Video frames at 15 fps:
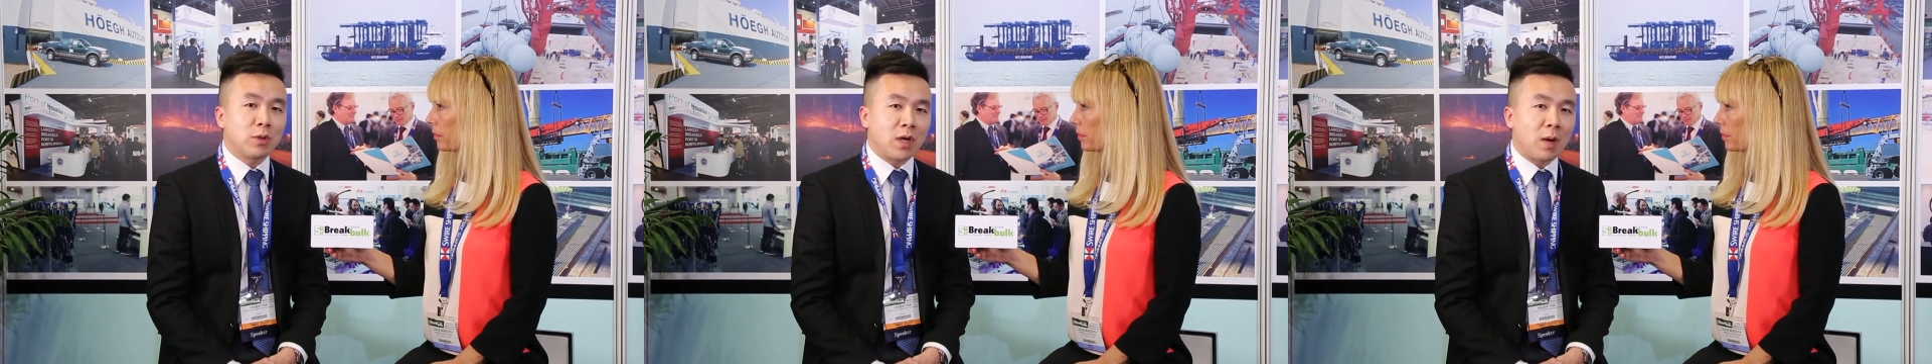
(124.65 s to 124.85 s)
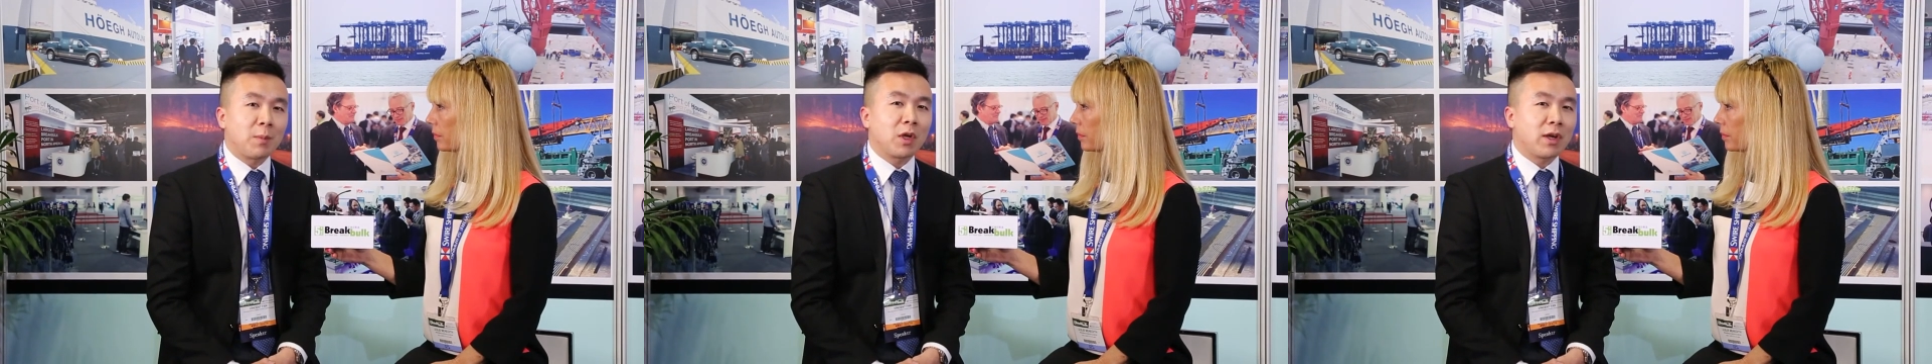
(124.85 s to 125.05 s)

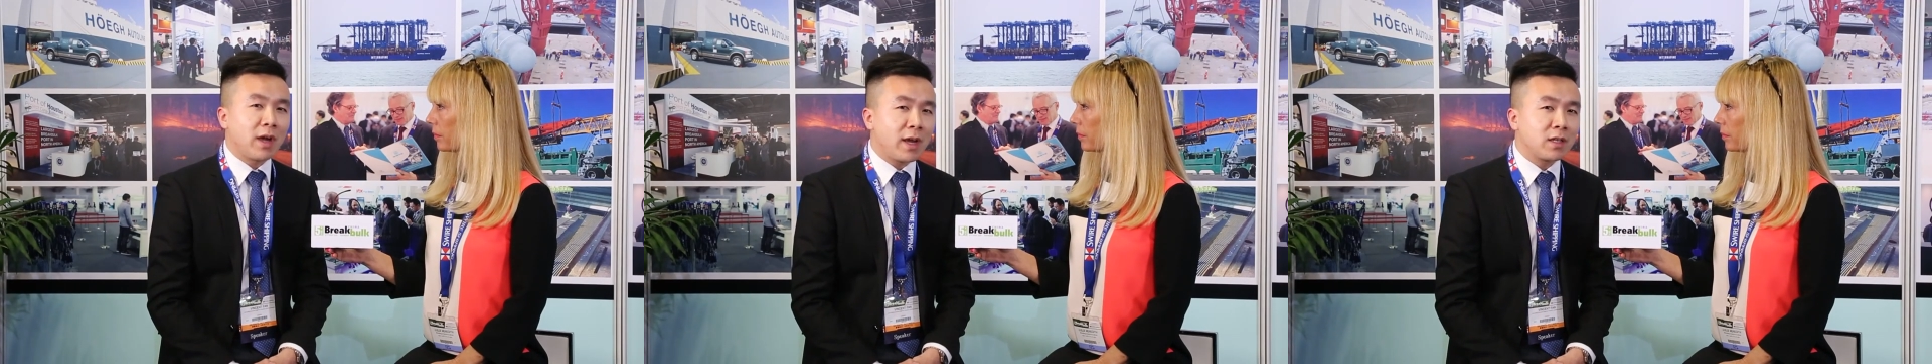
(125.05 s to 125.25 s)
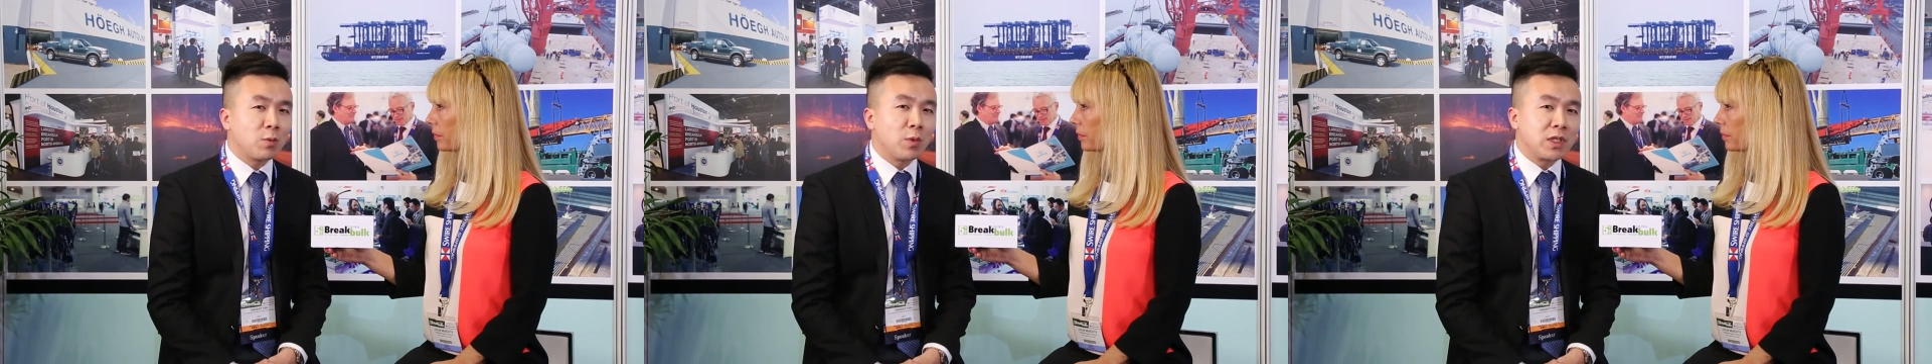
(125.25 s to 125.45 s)
to
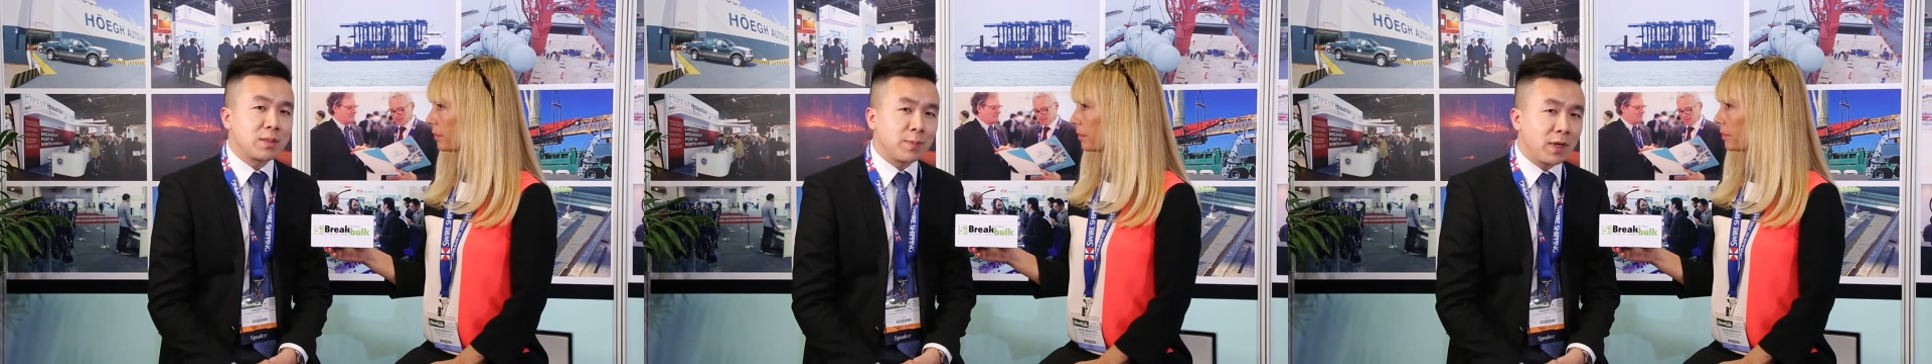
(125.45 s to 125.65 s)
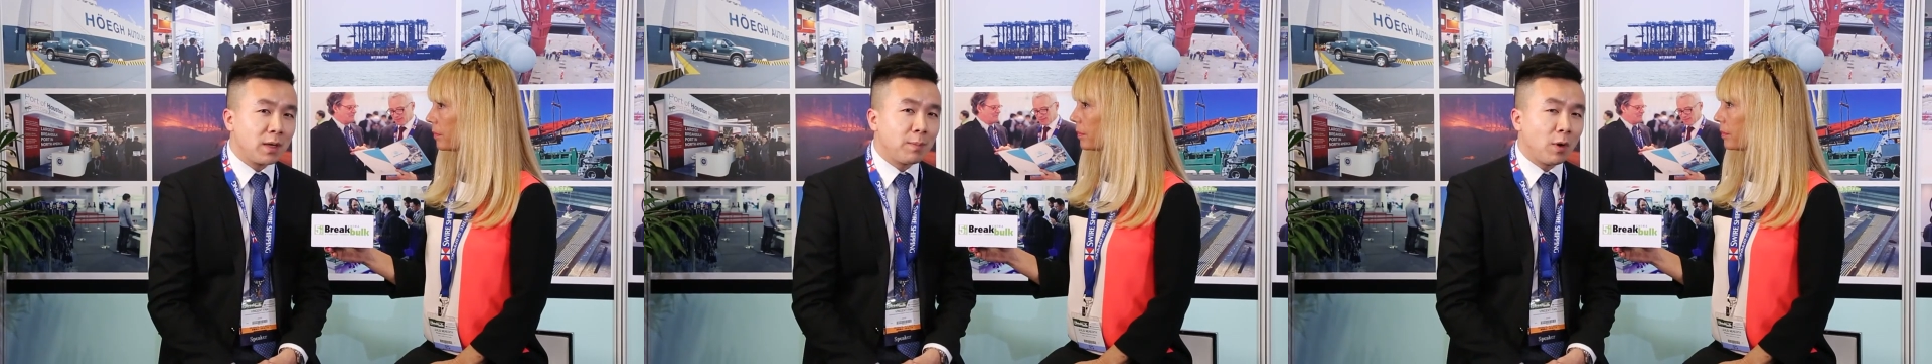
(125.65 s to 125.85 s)
communicate
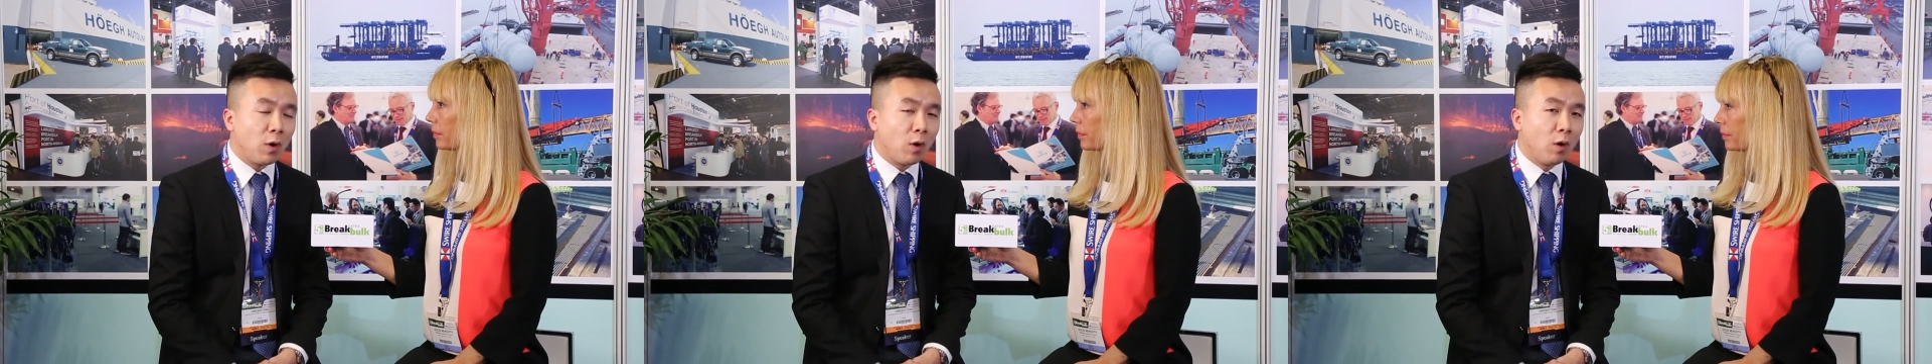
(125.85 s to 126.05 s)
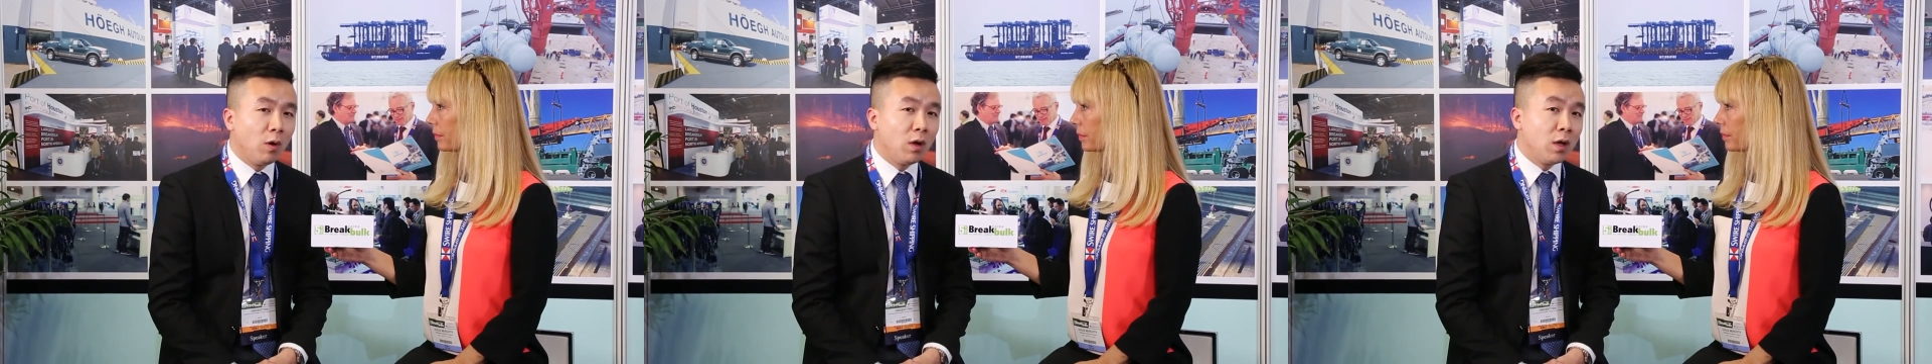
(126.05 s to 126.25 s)
with
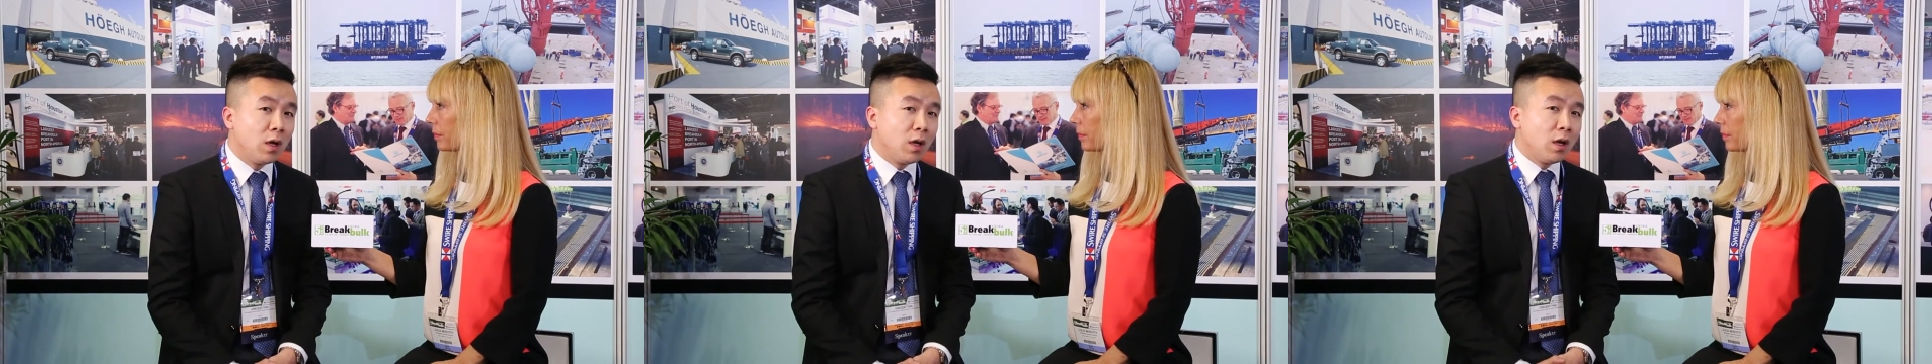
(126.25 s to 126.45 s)
people.